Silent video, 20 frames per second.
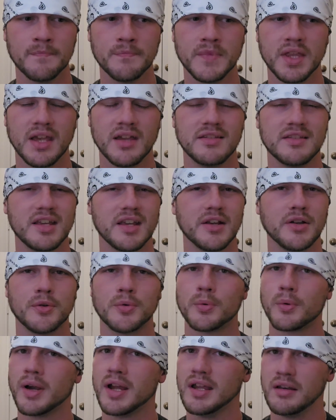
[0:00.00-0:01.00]
It's a
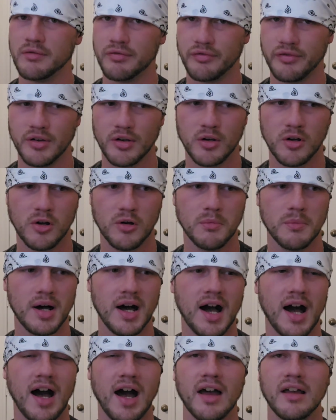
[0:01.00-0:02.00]
great film.
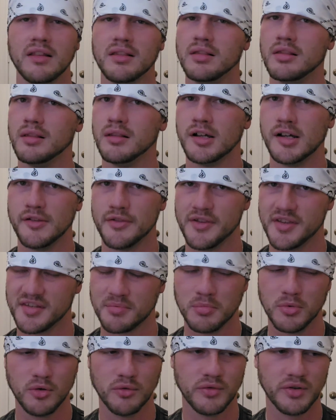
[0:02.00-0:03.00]
I love
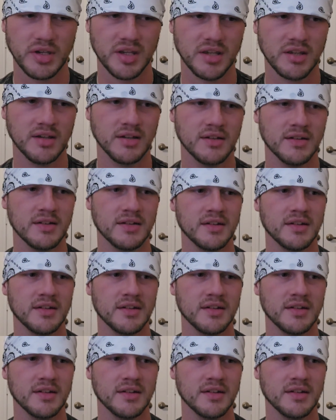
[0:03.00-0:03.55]
this movie.